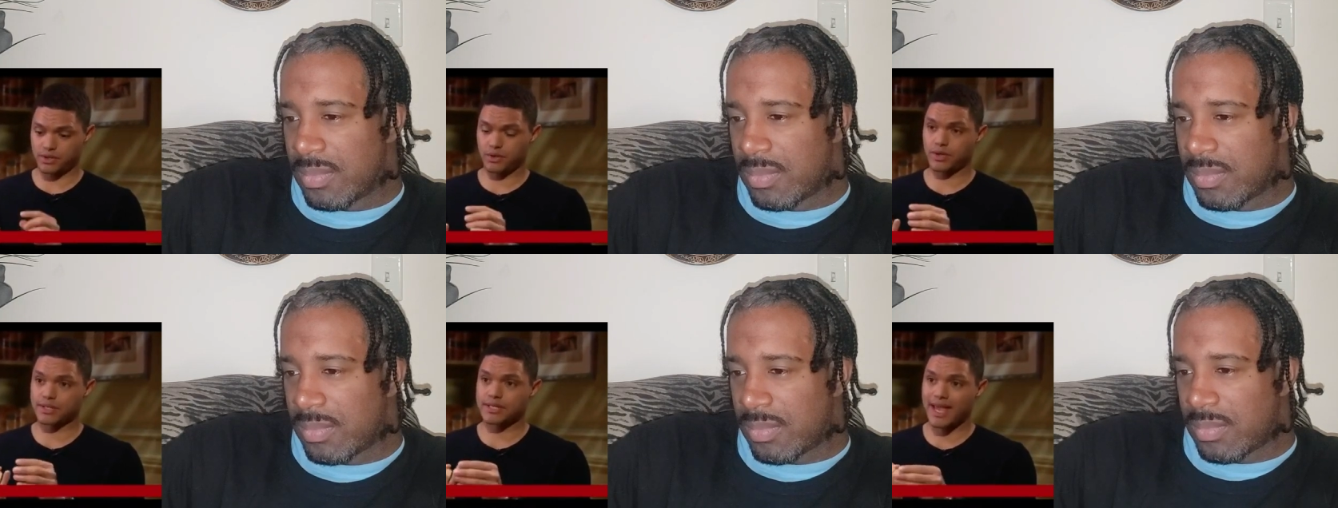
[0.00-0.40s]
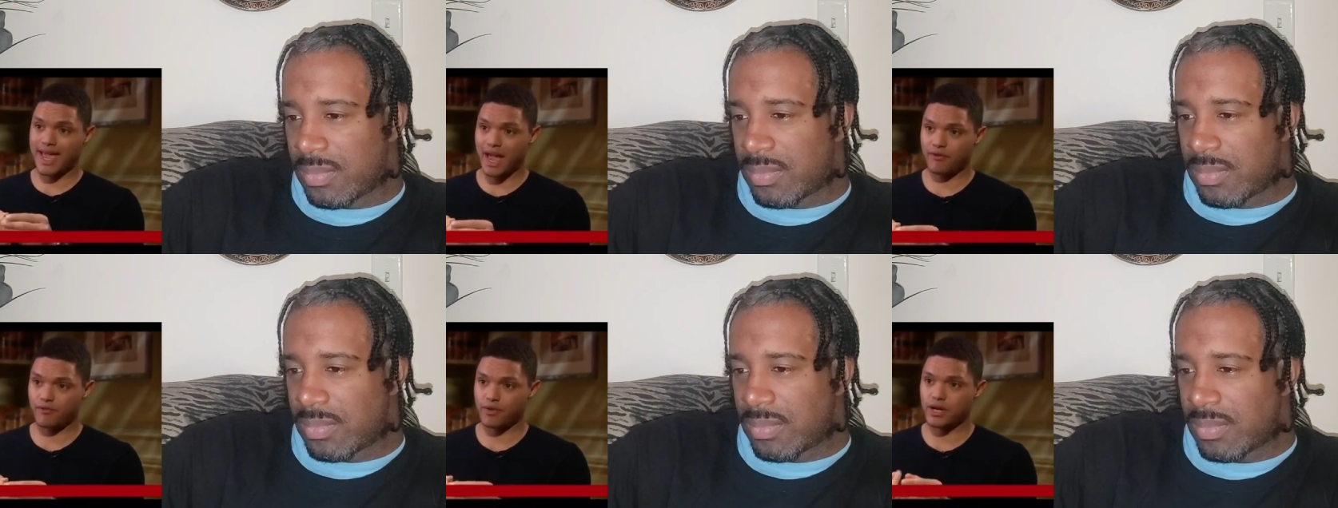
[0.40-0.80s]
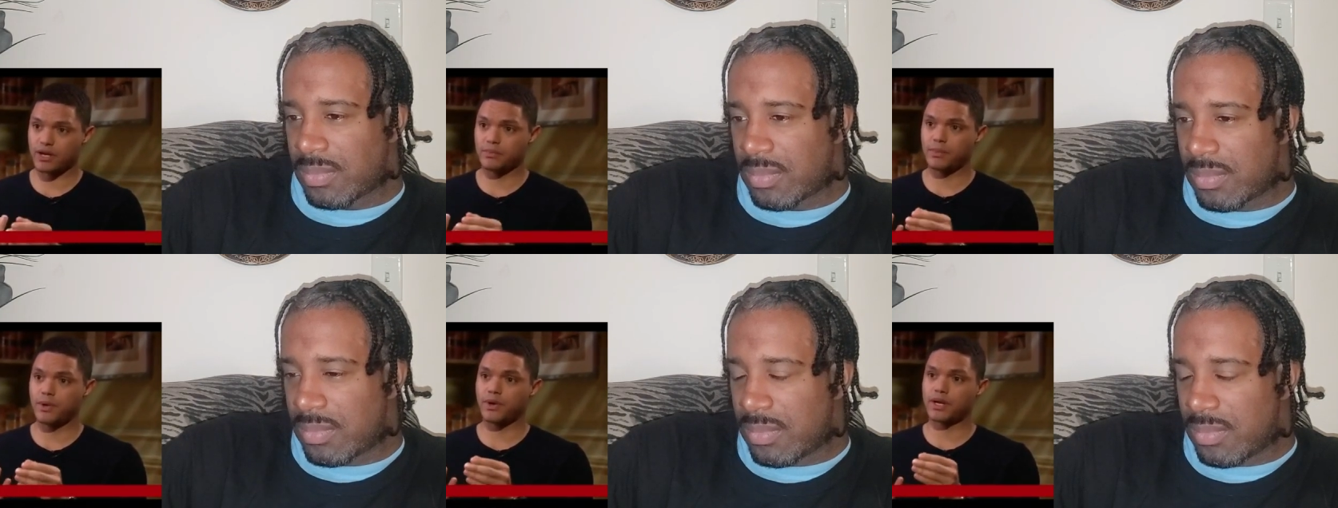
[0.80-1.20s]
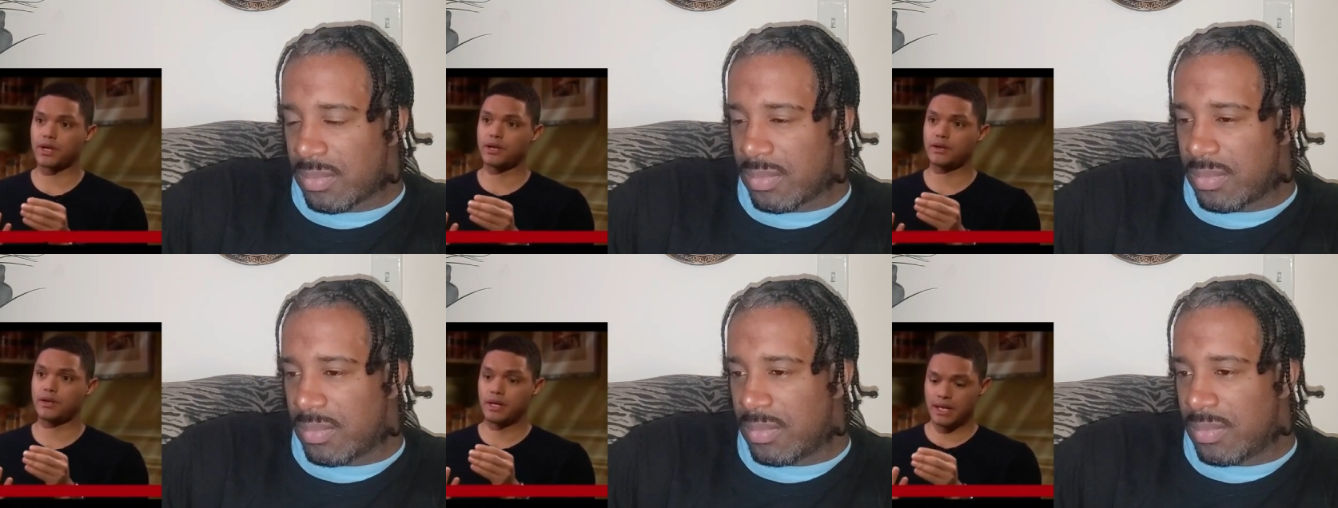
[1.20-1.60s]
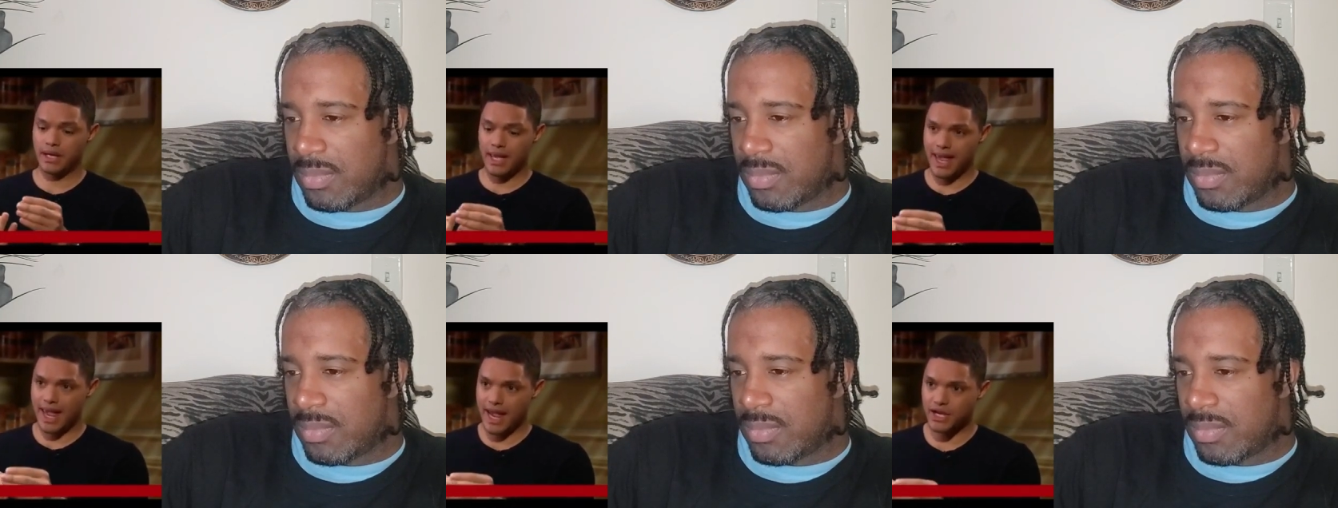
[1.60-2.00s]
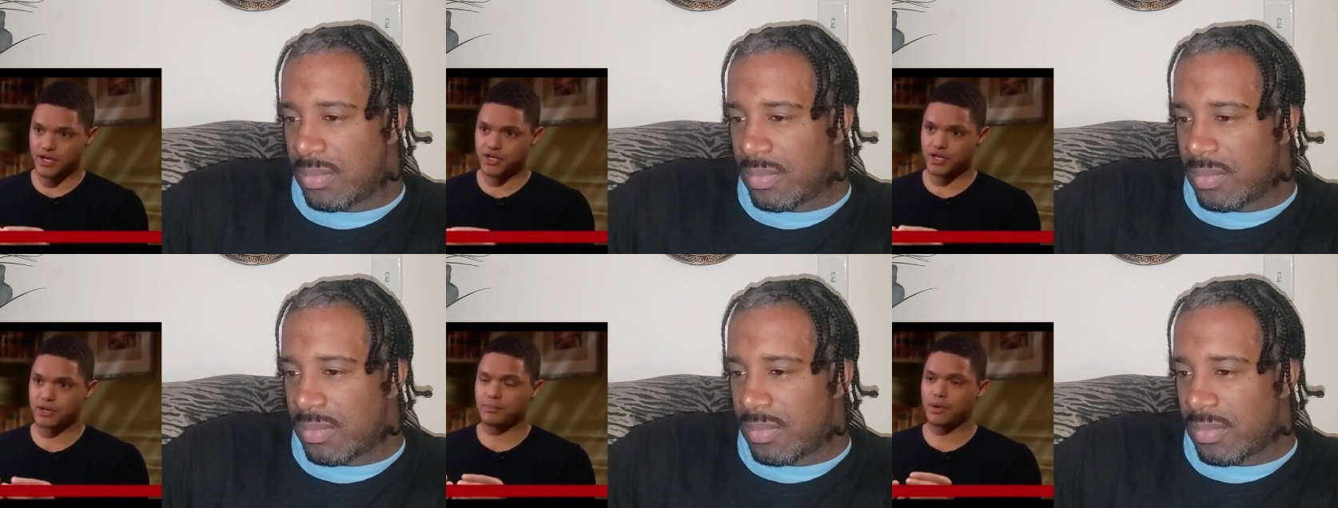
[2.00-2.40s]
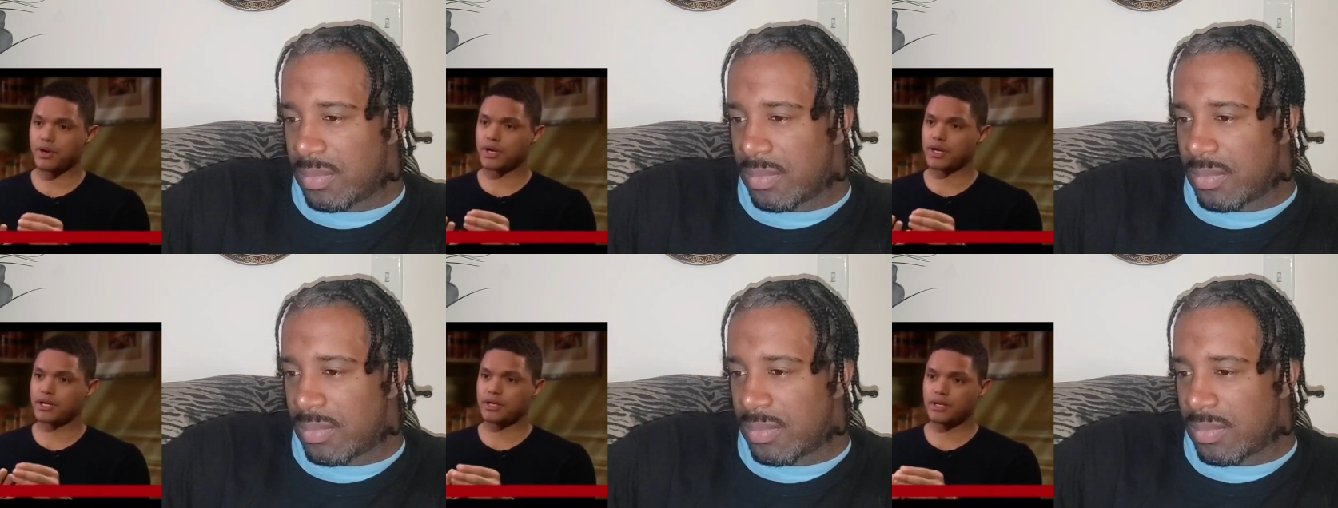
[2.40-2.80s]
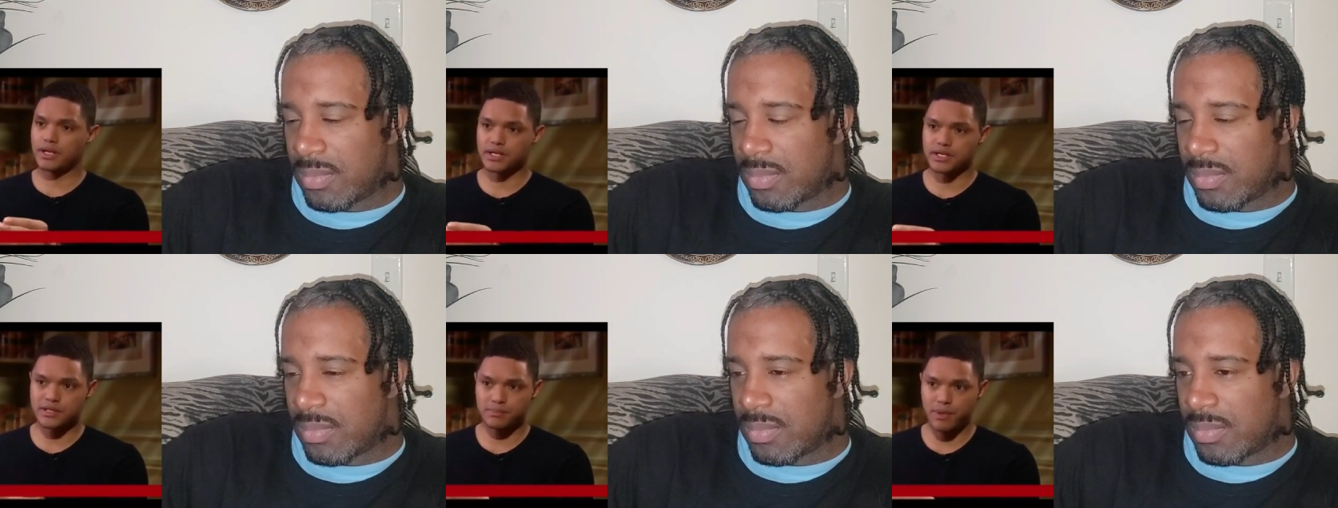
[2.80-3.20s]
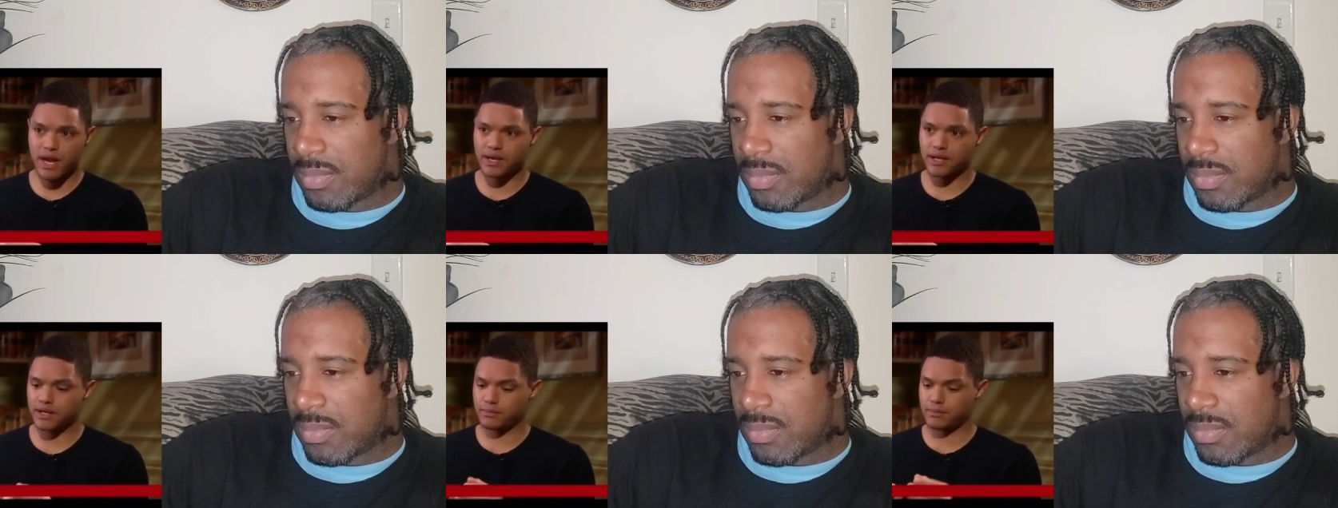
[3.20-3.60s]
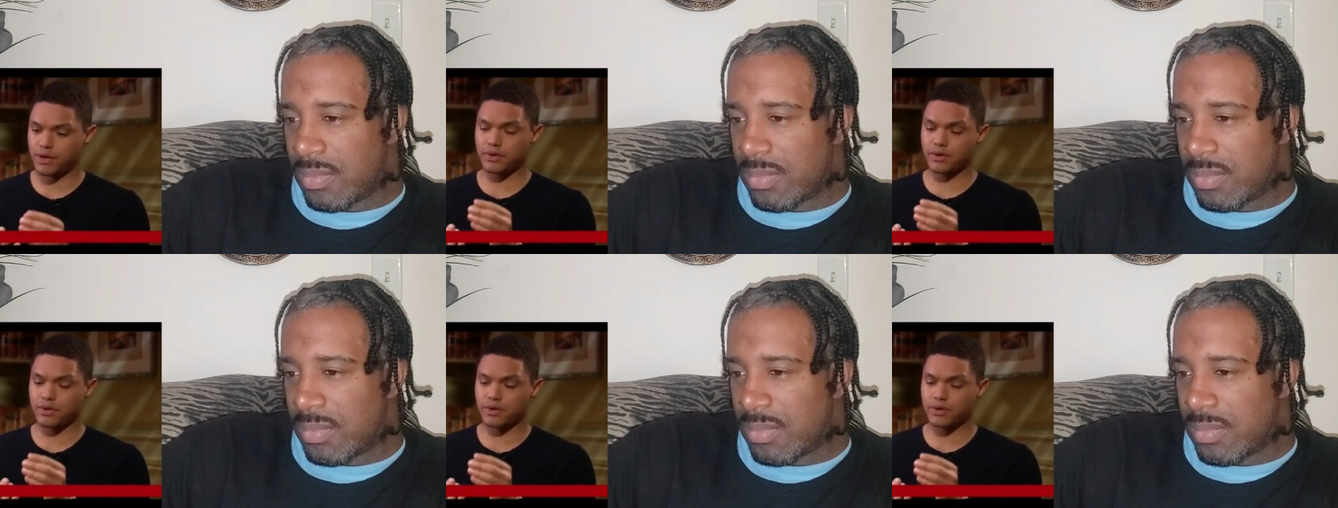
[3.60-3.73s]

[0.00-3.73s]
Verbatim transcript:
Speaker 1: So it's African American, Asian American, Hispanic